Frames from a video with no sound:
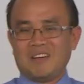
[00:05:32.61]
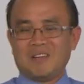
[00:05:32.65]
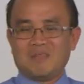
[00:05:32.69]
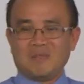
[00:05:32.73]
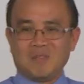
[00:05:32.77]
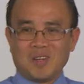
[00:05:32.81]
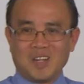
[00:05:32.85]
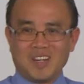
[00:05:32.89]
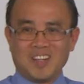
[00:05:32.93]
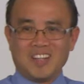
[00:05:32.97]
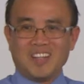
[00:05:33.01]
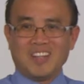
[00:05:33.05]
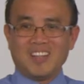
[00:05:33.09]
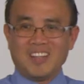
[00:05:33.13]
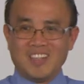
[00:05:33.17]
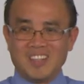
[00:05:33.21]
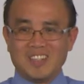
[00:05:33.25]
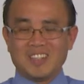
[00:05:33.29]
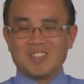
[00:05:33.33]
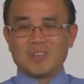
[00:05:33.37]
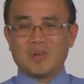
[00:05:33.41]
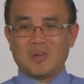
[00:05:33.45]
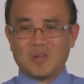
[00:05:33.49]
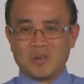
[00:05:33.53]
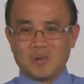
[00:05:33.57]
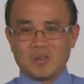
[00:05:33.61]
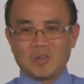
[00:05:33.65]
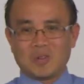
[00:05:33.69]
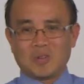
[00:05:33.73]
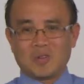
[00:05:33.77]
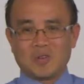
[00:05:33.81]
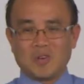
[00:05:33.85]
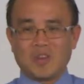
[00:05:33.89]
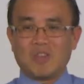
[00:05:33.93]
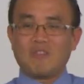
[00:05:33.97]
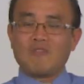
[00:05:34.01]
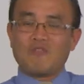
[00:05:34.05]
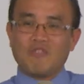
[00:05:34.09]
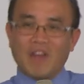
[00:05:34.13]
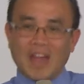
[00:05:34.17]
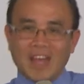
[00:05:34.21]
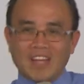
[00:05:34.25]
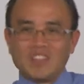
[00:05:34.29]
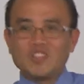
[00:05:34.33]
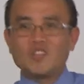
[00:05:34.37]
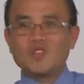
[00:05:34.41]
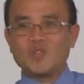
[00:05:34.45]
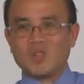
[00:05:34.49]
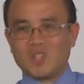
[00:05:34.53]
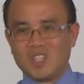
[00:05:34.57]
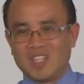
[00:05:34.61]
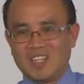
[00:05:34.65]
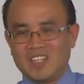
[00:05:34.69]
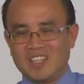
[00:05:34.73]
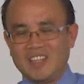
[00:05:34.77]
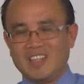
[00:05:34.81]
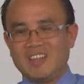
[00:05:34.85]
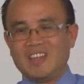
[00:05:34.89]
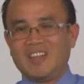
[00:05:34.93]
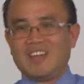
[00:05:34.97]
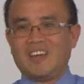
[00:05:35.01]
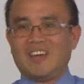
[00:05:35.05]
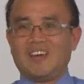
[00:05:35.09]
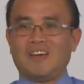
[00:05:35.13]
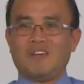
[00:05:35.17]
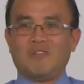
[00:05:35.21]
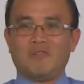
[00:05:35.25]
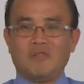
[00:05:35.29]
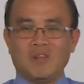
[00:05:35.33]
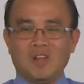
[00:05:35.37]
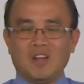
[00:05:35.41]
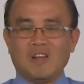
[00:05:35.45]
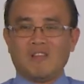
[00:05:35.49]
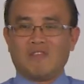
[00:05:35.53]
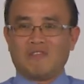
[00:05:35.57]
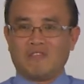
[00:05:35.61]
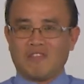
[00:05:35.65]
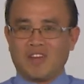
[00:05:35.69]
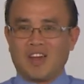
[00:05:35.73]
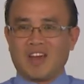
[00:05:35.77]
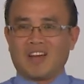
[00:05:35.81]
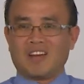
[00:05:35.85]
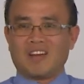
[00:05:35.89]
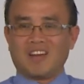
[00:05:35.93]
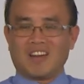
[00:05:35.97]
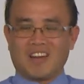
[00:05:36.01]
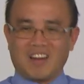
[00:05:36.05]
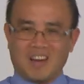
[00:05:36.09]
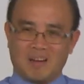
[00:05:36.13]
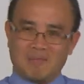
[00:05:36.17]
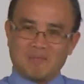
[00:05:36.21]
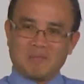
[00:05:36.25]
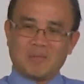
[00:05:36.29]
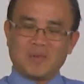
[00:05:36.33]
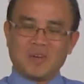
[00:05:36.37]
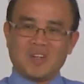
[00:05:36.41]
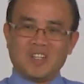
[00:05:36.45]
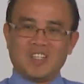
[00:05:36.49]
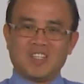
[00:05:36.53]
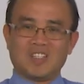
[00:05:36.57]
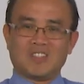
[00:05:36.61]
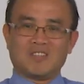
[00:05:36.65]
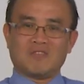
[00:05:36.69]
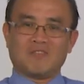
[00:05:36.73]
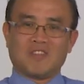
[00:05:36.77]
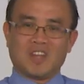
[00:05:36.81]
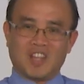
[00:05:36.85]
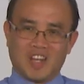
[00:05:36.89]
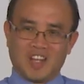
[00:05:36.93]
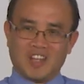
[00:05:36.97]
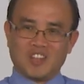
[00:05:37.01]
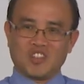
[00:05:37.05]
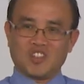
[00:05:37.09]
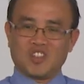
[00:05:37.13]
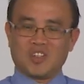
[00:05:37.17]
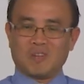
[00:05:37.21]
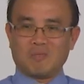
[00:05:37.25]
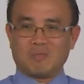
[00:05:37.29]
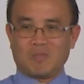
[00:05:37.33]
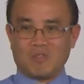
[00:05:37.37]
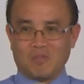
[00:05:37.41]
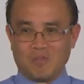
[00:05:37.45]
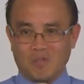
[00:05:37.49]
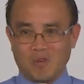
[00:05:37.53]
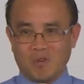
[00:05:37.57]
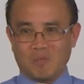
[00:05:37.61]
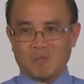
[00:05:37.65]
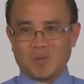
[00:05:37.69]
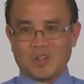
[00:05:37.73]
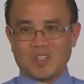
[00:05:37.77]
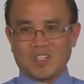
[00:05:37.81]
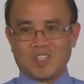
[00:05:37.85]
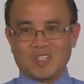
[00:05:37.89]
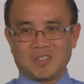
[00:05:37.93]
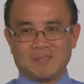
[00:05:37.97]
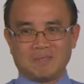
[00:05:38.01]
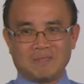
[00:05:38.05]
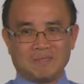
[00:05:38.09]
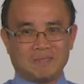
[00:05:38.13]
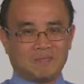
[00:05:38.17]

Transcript: but it is also eventually will affect the company's financial performance.